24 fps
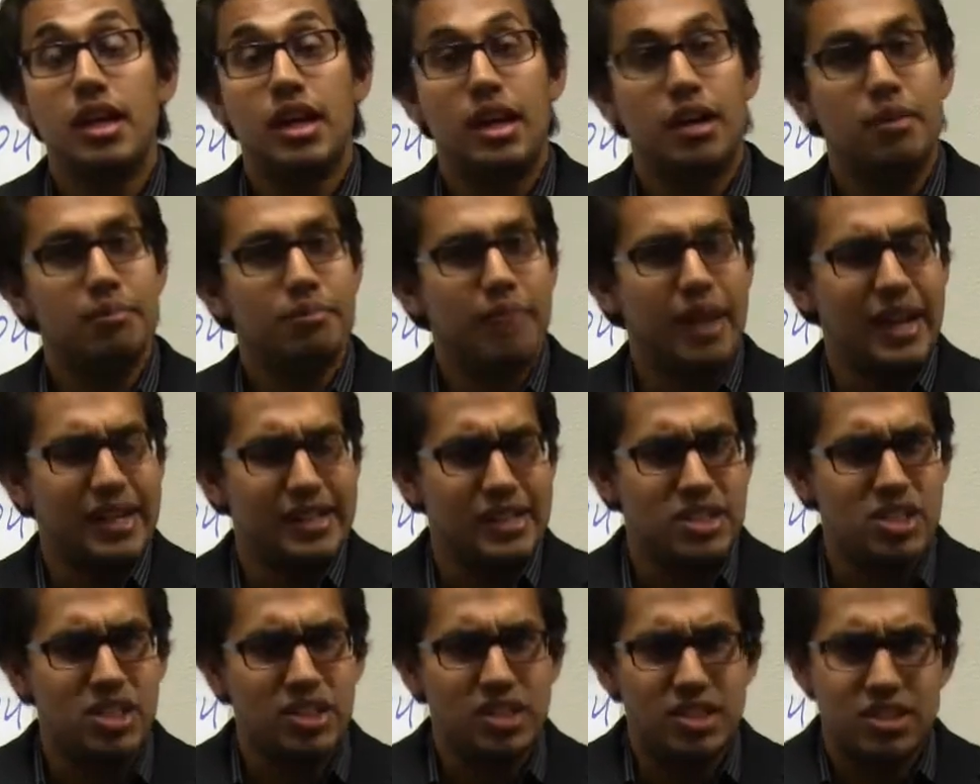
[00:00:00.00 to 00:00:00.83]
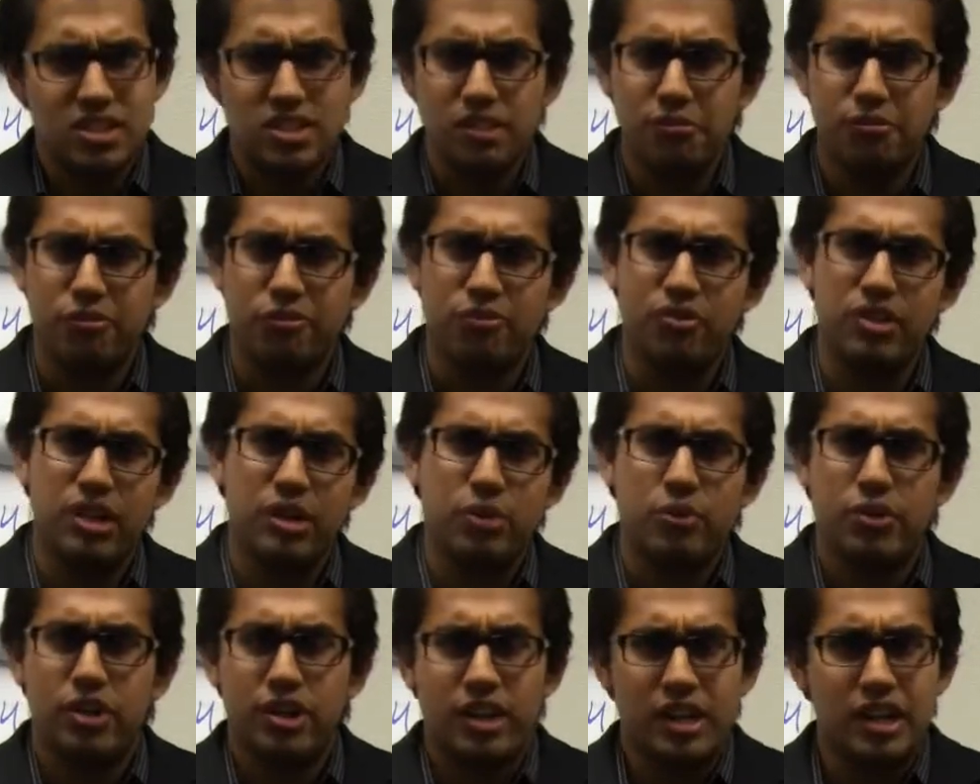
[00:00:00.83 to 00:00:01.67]
I took some of their
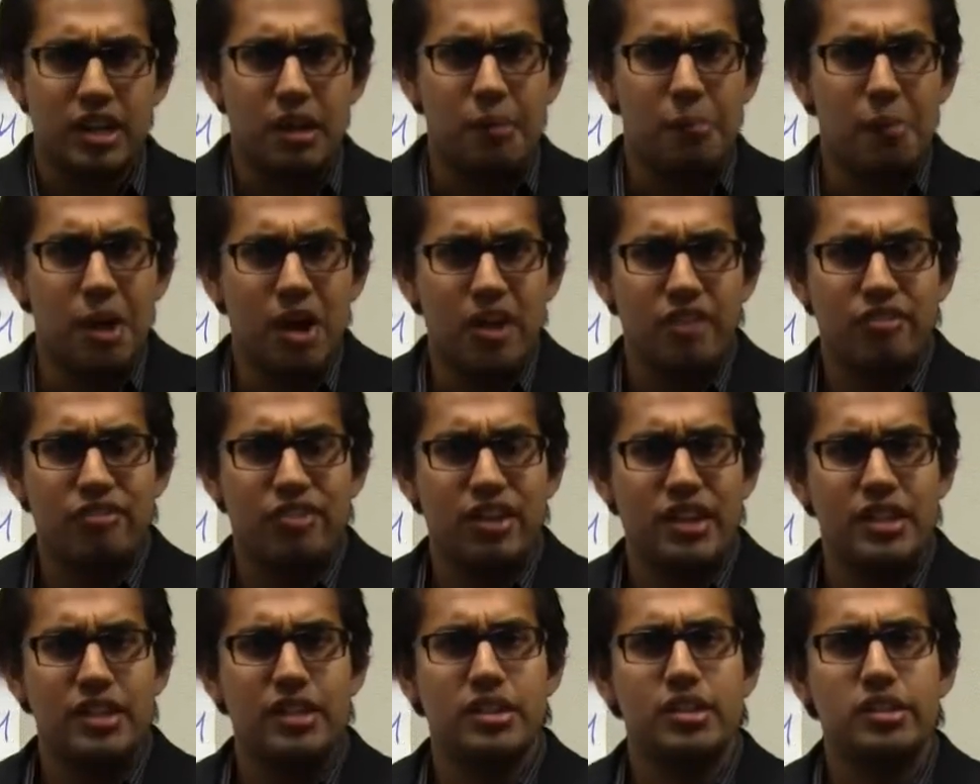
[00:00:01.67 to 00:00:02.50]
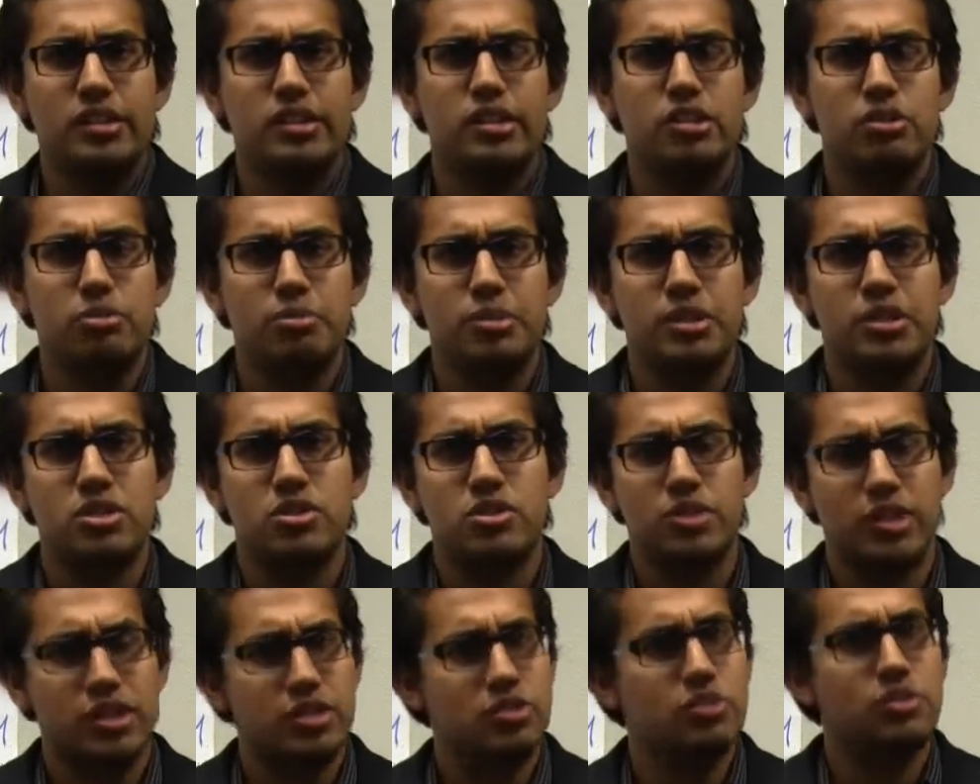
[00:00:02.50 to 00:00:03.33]
work and I modified it a little bit,
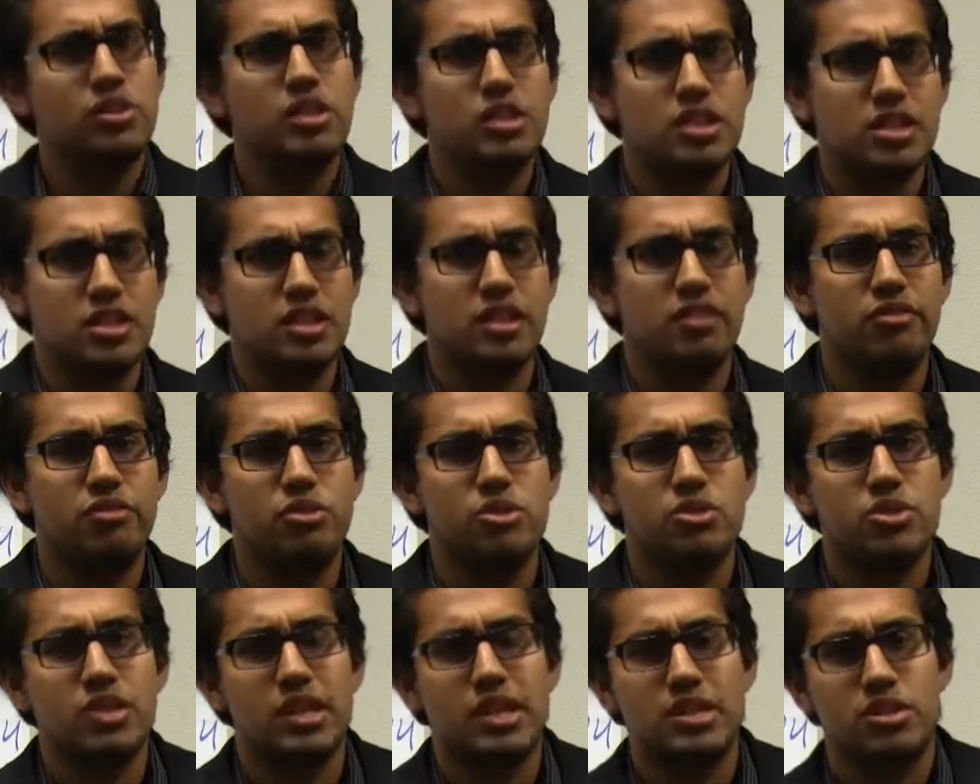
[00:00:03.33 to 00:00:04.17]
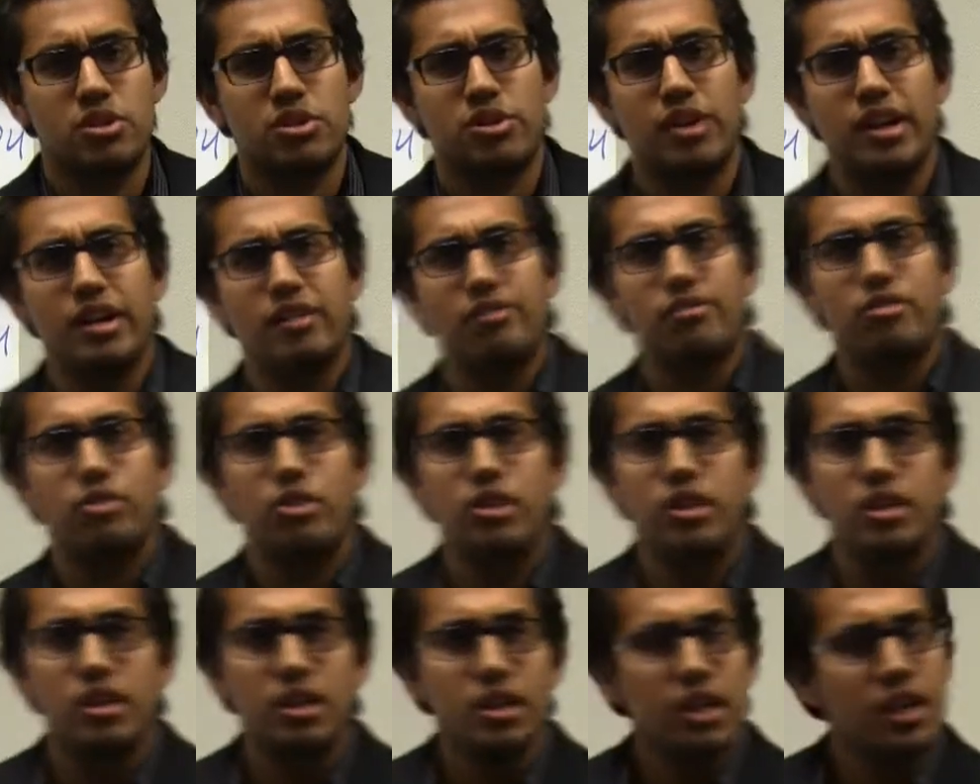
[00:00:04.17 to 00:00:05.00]
so I do need to give those guys credit
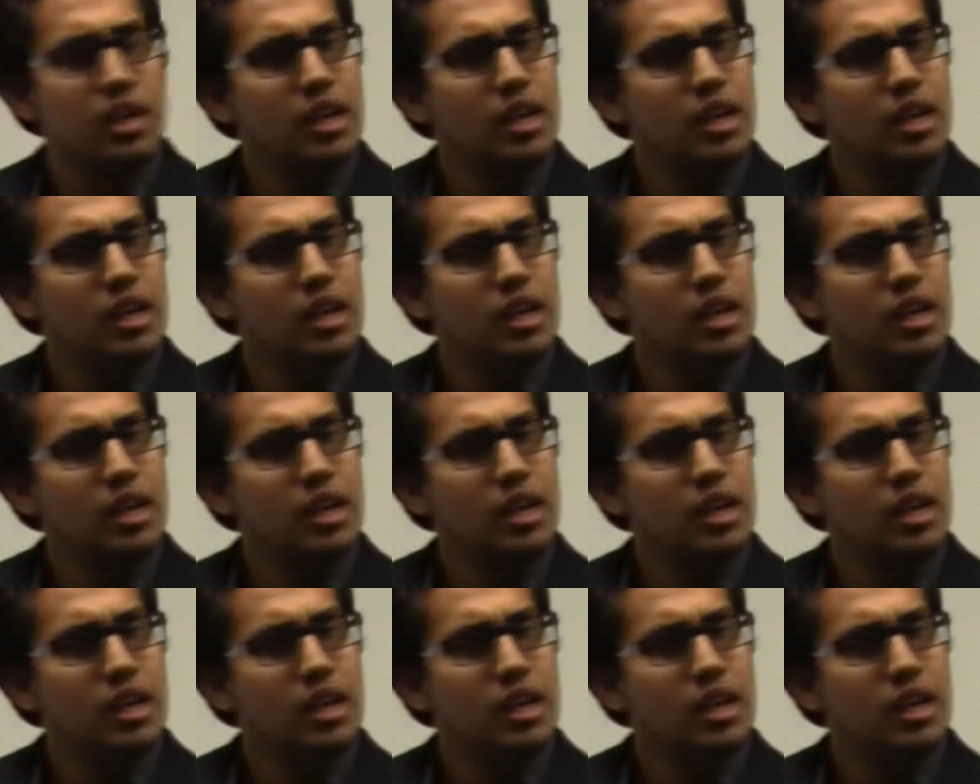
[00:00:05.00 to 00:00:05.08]
for it.